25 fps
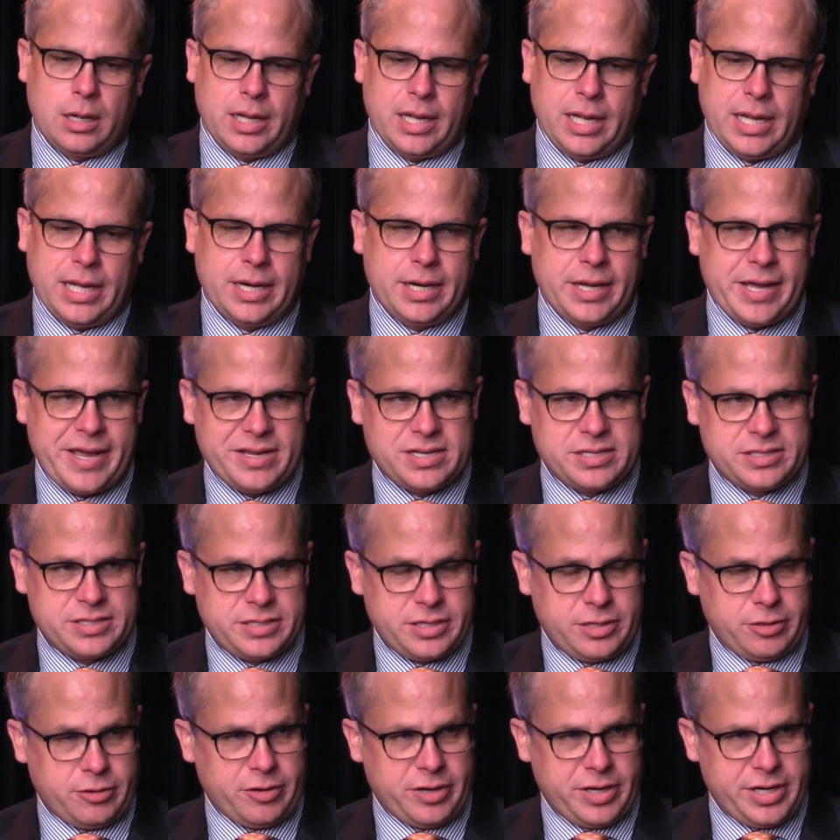in a
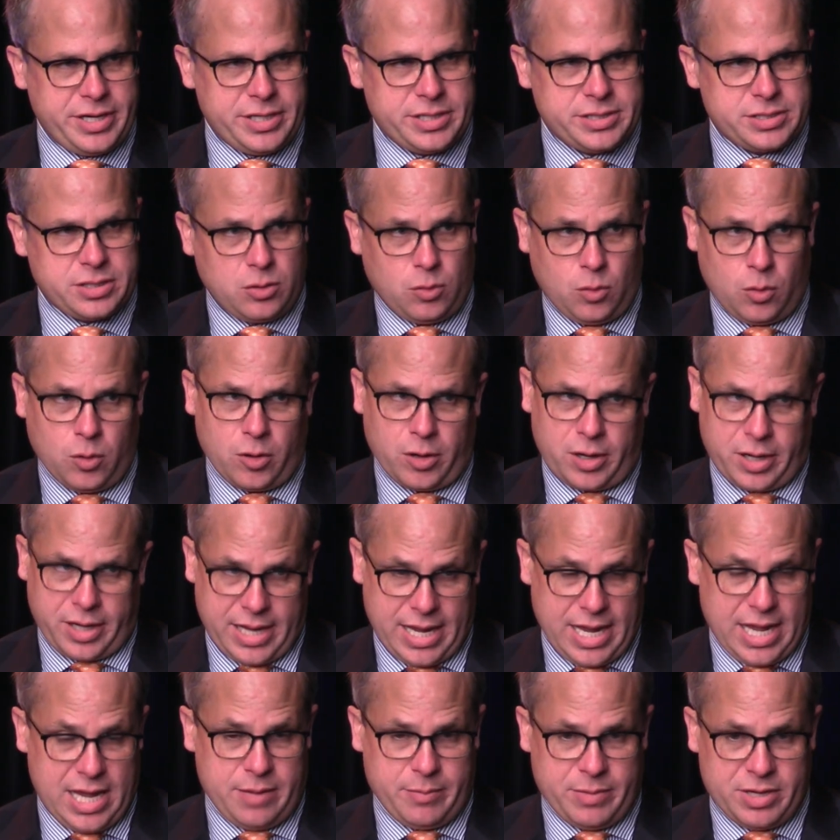series or a
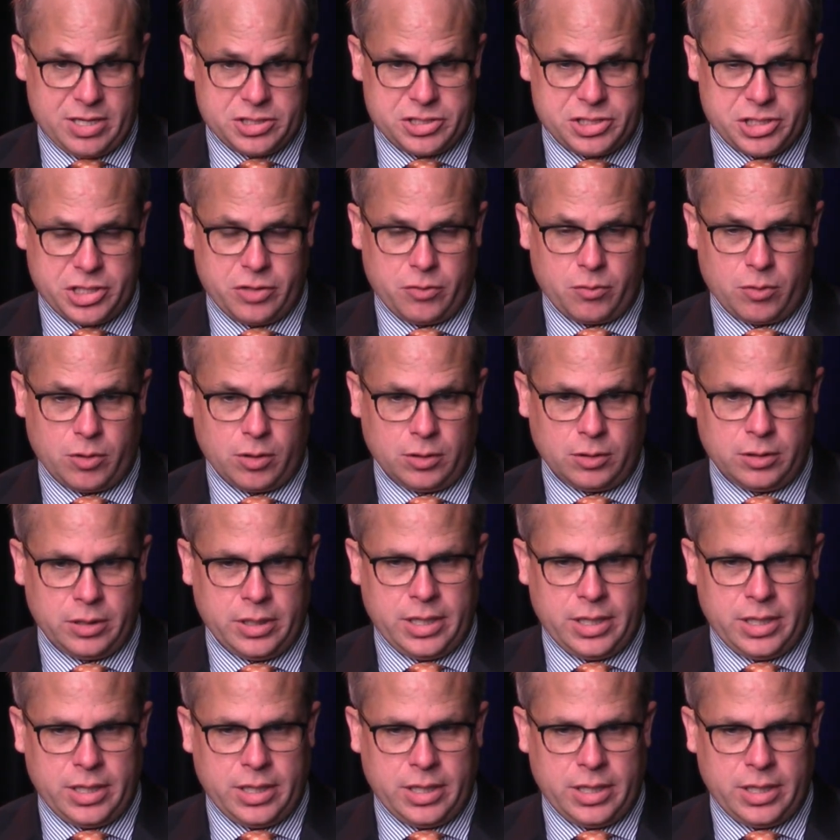game in general,